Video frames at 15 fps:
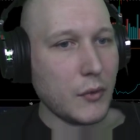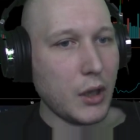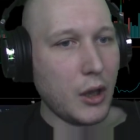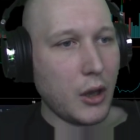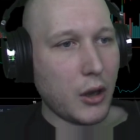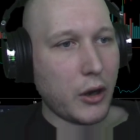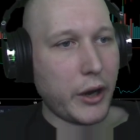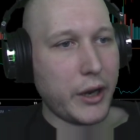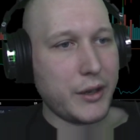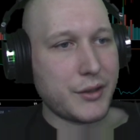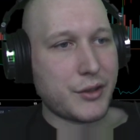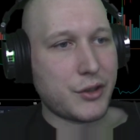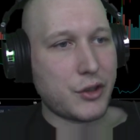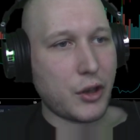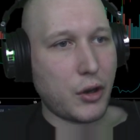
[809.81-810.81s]
Alright,
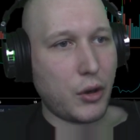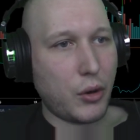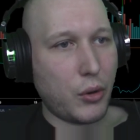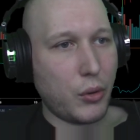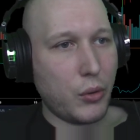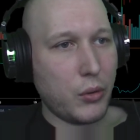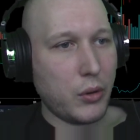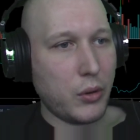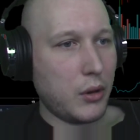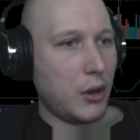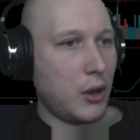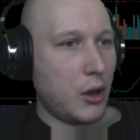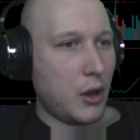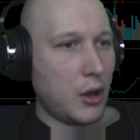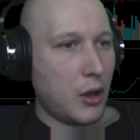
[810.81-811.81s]
so
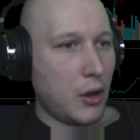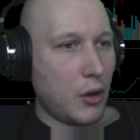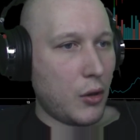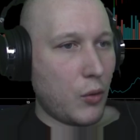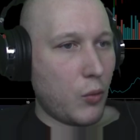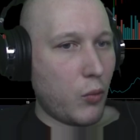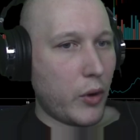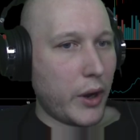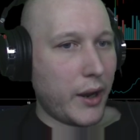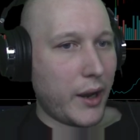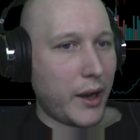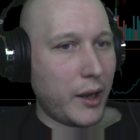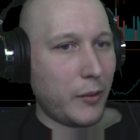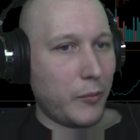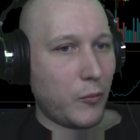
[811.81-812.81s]
what
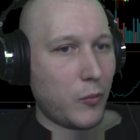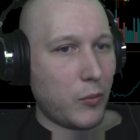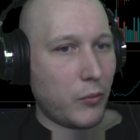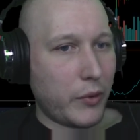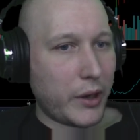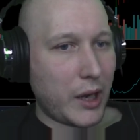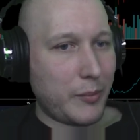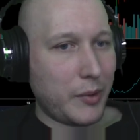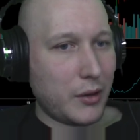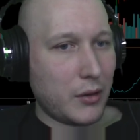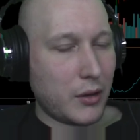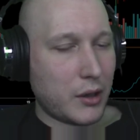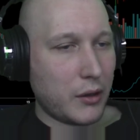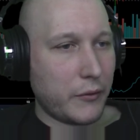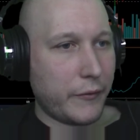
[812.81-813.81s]
I'd be
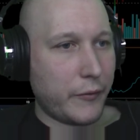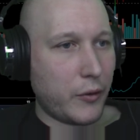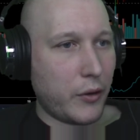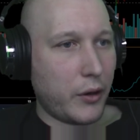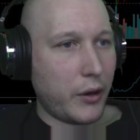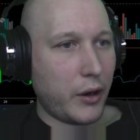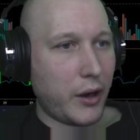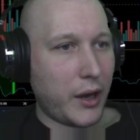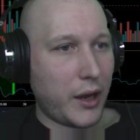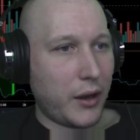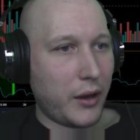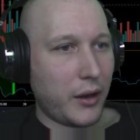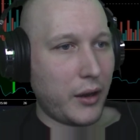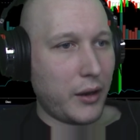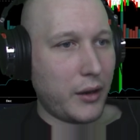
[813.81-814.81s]
looking for
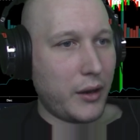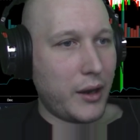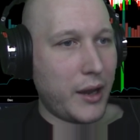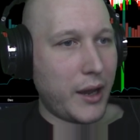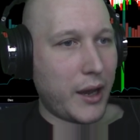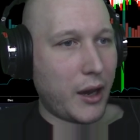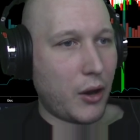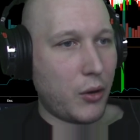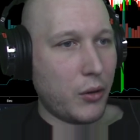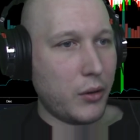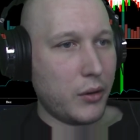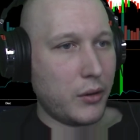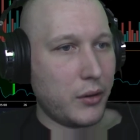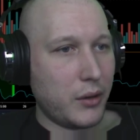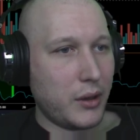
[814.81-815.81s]
now
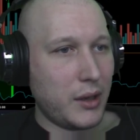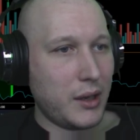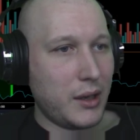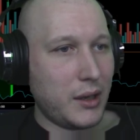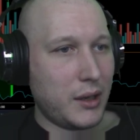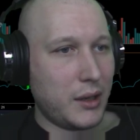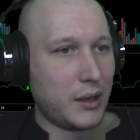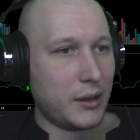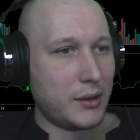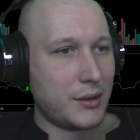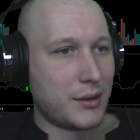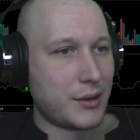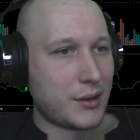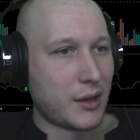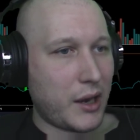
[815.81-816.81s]

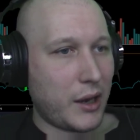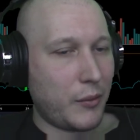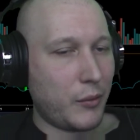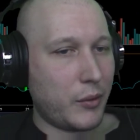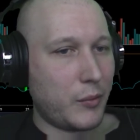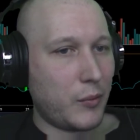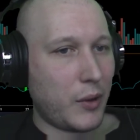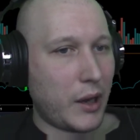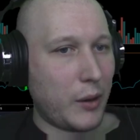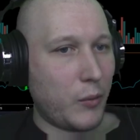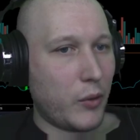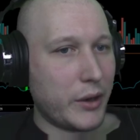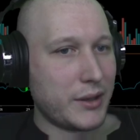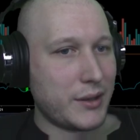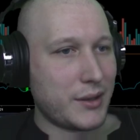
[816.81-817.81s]
is I
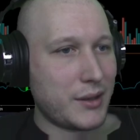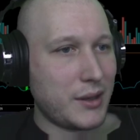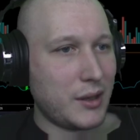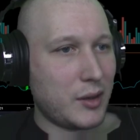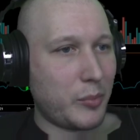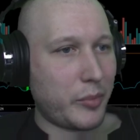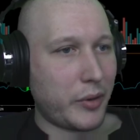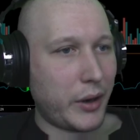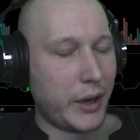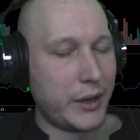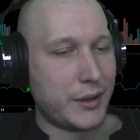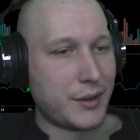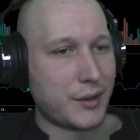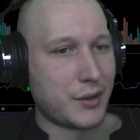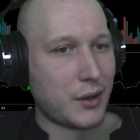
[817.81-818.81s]
want to see the
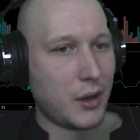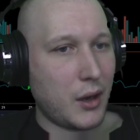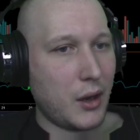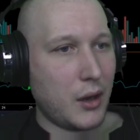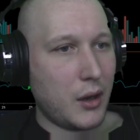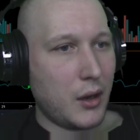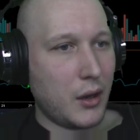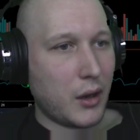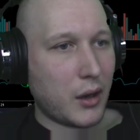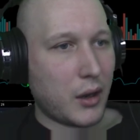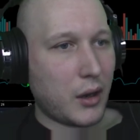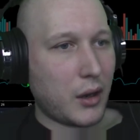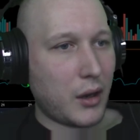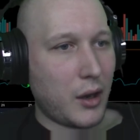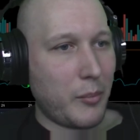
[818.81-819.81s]
price
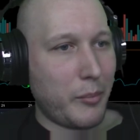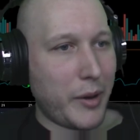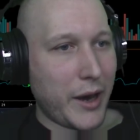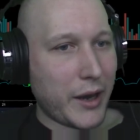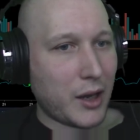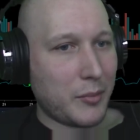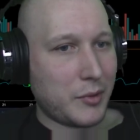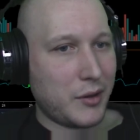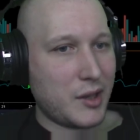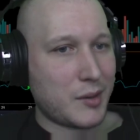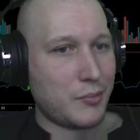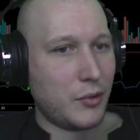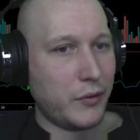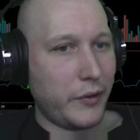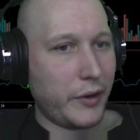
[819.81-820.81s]
come back up to this
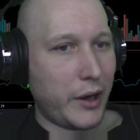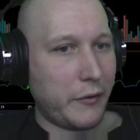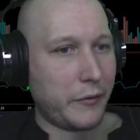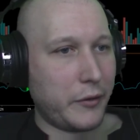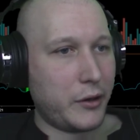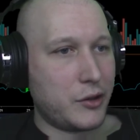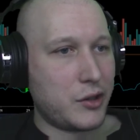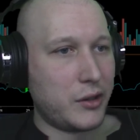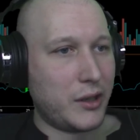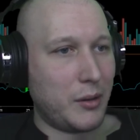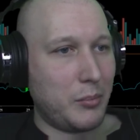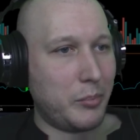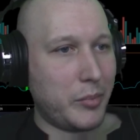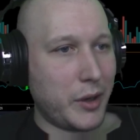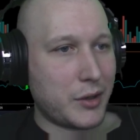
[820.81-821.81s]
moving average and then
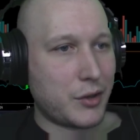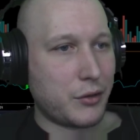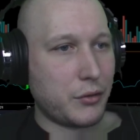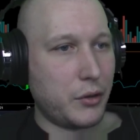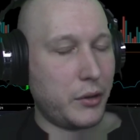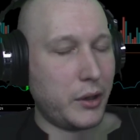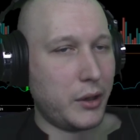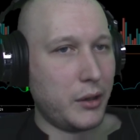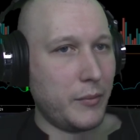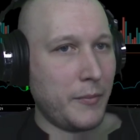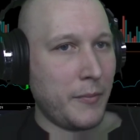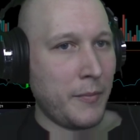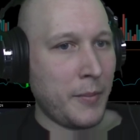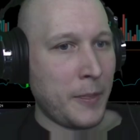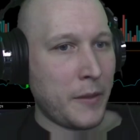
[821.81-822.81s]
bust through it.
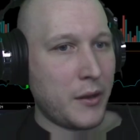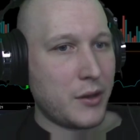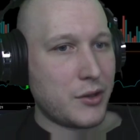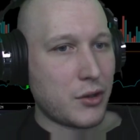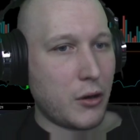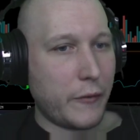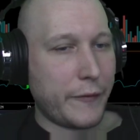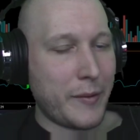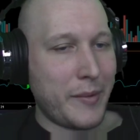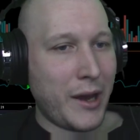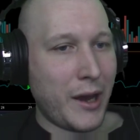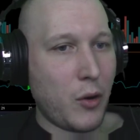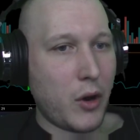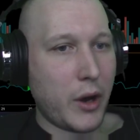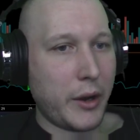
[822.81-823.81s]
So from
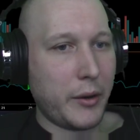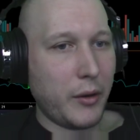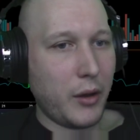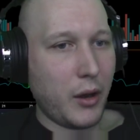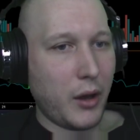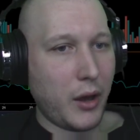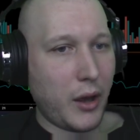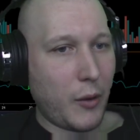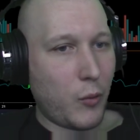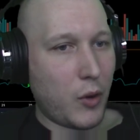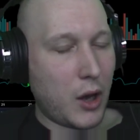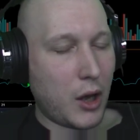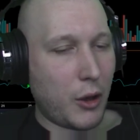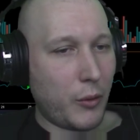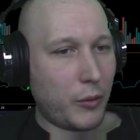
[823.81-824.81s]
now on,
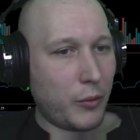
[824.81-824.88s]
while